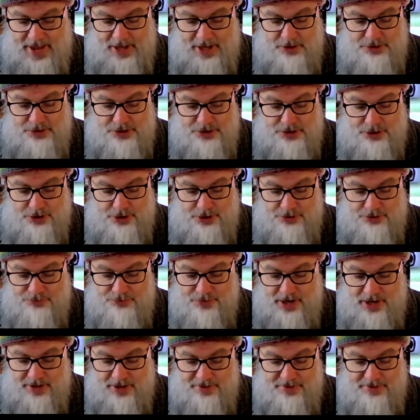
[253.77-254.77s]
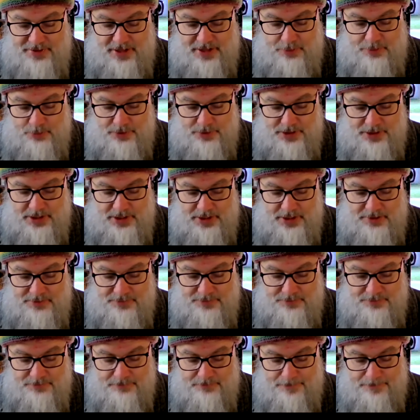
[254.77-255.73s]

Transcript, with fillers: outside rather than within,